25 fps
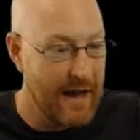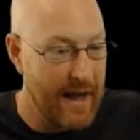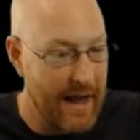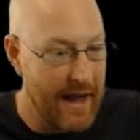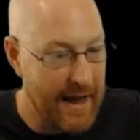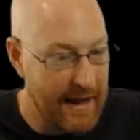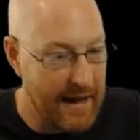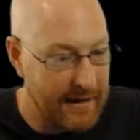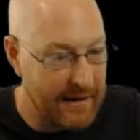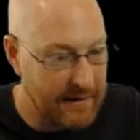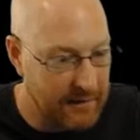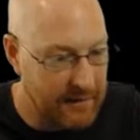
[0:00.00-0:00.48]

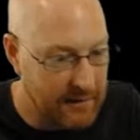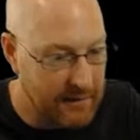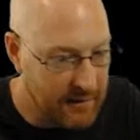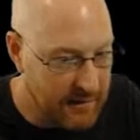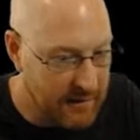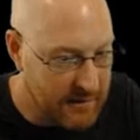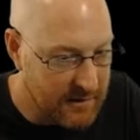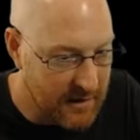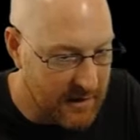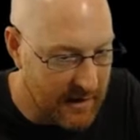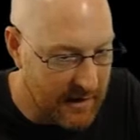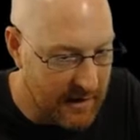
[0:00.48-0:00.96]
And it
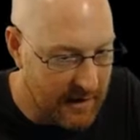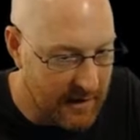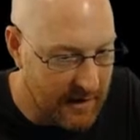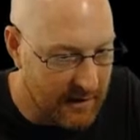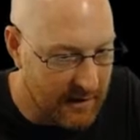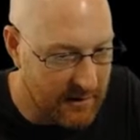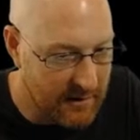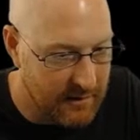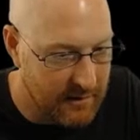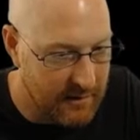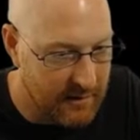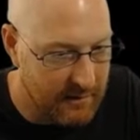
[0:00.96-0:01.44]
looks
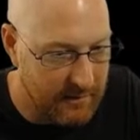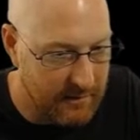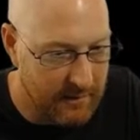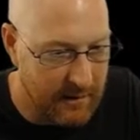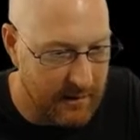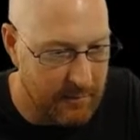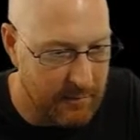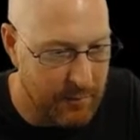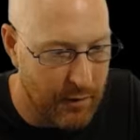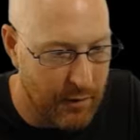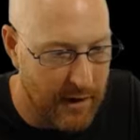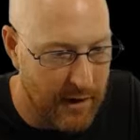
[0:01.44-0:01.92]
like
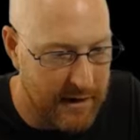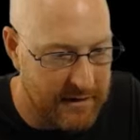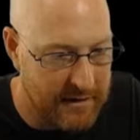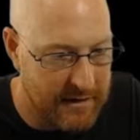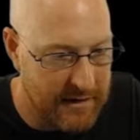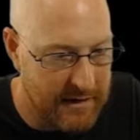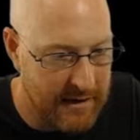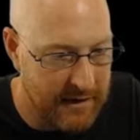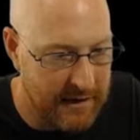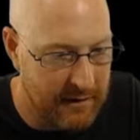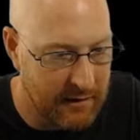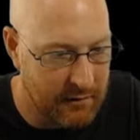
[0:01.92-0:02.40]

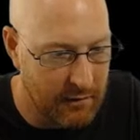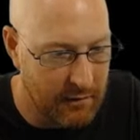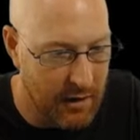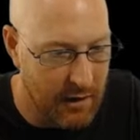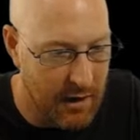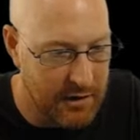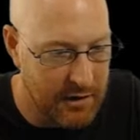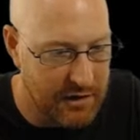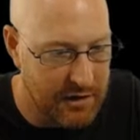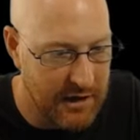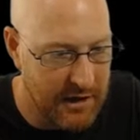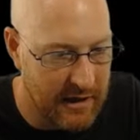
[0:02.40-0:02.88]
pressing,
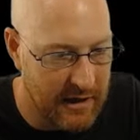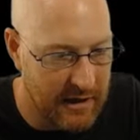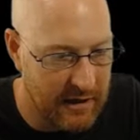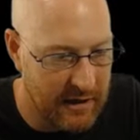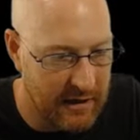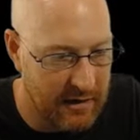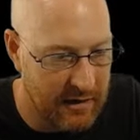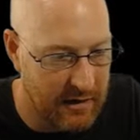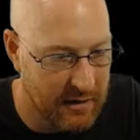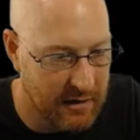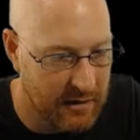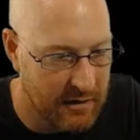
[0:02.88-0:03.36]

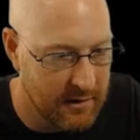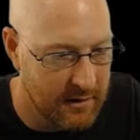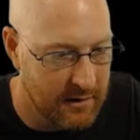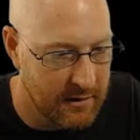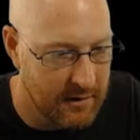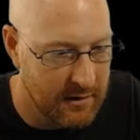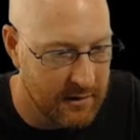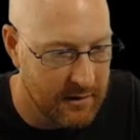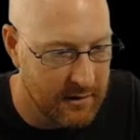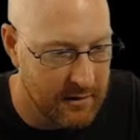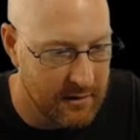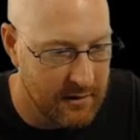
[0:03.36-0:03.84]
launching,
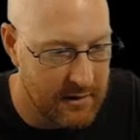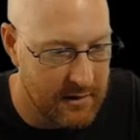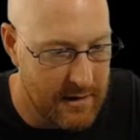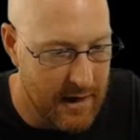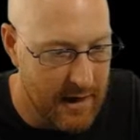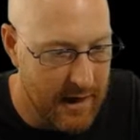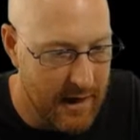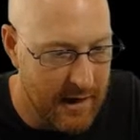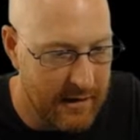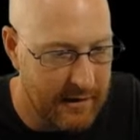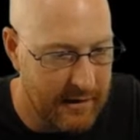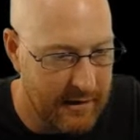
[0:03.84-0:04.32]

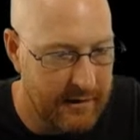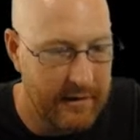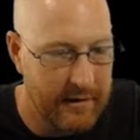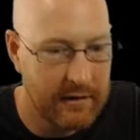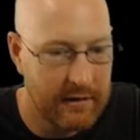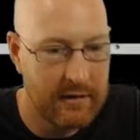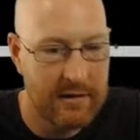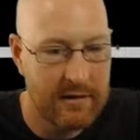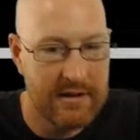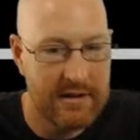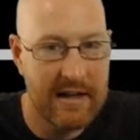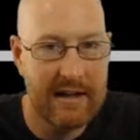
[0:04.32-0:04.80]
done.
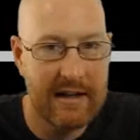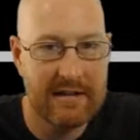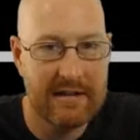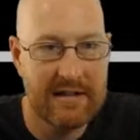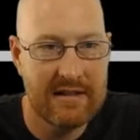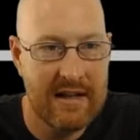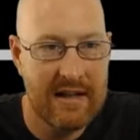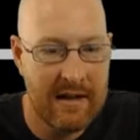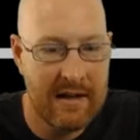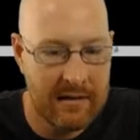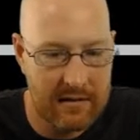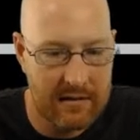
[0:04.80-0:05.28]
It looks like
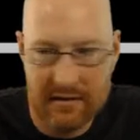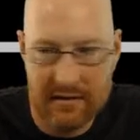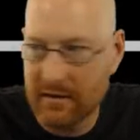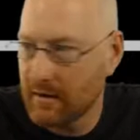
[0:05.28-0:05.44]
it's done.